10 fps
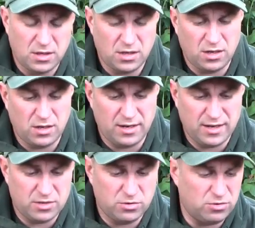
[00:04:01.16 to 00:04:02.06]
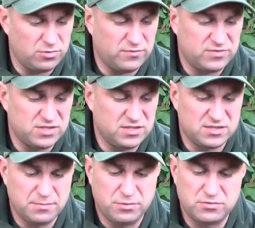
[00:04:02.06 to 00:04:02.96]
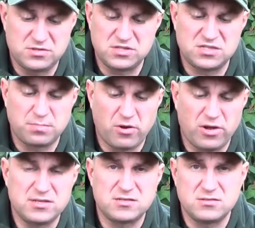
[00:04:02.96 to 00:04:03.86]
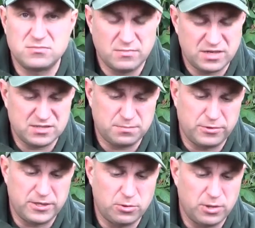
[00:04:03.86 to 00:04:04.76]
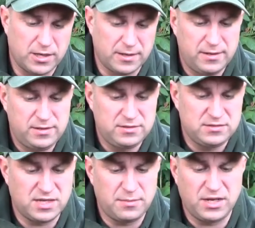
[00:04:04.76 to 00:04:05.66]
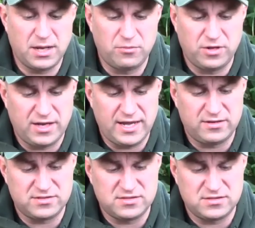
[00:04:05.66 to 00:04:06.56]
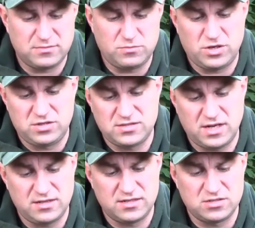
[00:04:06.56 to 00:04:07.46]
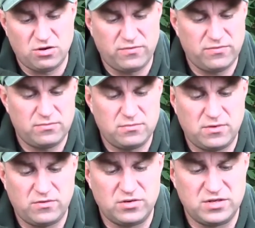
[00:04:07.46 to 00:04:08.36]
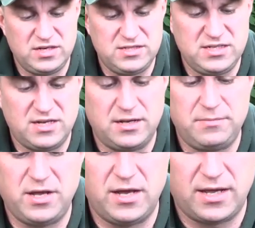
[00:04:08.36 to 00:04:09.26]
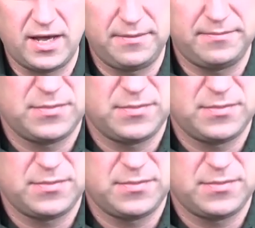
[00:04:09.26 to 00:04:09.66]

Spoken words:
a lead core, and obviously it's simple to just splice and it makes it pretty quick. Same again with the lead. As I said, you can take this off. I've got an easy clip yet again.